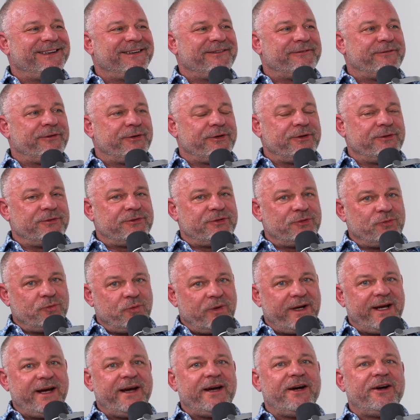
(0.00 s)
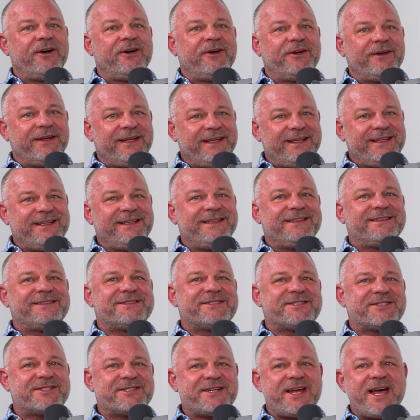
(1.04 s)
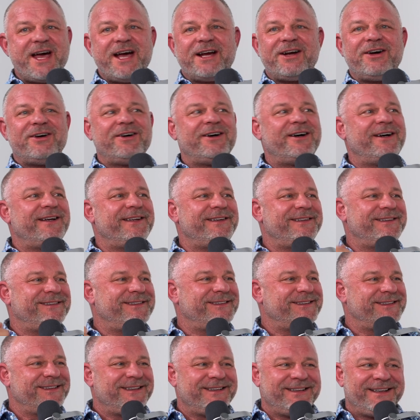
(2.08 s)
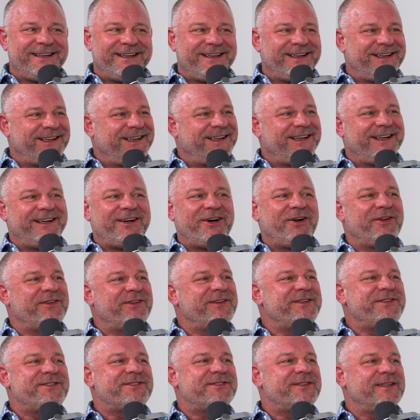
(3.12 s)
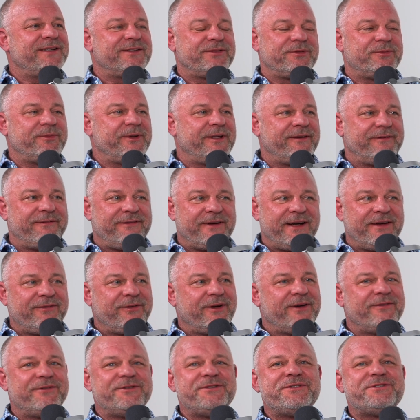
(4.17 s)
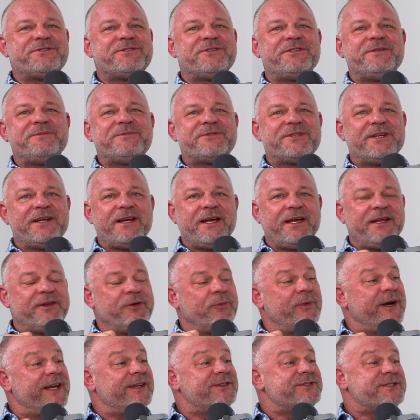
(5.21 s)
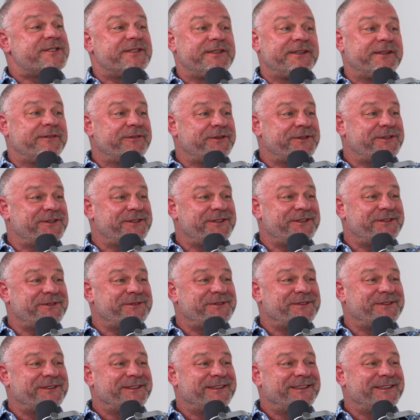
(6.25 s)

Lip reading: for you to wear, eat, snack on, all these things. We have 5 revenue streams, and the way it's delivered to you,